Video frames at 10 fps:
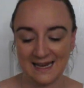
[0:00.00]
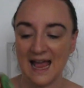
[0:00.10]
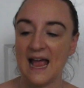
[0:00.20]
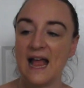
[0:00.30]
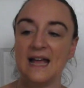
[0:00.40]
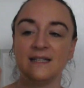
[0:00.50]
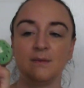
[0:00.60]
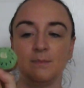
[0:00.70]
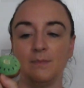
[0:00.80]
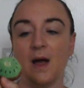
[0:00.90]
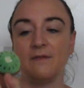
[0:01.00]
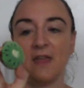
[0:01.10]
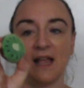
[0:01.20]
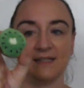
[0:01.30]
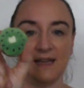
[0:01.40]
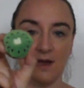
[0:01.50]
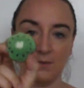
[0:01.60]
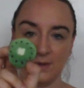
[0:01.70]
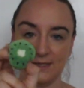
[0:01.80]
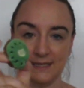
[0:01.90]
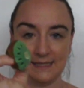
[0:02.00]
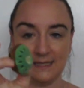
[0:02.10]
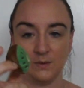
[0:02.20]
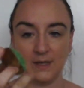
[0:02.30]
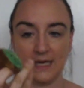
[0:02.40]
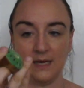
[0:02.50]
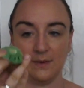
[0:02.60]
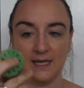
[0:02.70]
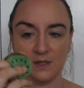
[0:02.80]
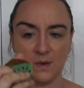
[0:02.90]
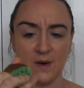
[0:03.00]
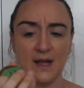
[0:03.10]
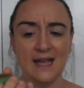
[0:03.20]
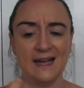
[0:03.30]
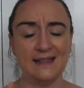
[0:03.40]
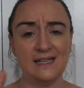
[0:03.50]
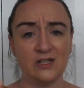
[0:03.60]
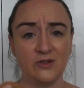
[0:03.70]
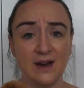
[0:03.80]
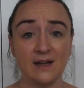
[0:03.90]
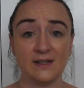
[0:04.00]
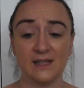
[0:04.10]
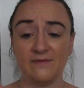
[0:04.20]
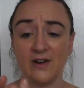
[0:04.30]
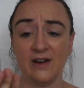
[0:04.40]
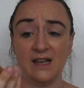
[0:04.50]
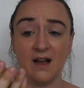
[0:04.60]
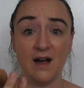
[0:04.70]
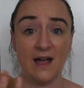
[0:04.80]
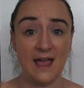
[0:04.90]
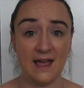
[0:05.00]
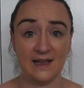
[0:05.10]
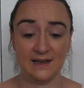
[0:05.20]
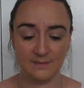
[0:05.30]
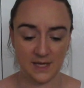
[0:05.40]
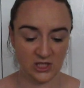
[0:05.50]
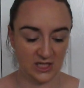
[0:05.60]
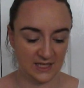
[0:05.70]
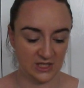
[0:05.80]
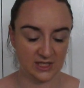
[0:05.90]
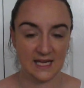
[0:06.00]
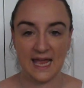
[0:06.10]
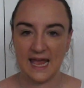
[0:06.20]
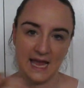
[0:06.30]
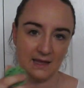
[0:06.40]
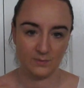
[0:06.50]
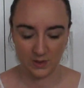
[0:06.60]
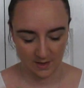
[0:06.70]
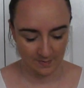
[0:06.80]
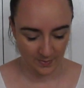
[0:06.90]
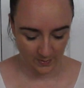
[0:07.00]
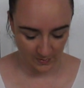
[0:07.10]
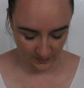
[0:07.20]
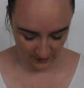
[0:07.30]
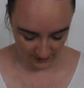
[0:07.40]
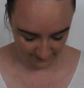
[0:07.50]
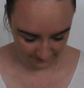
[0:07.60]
and part of that set was this little kiwi as well. And these are great because they're very light, and she can just hit them with her paws.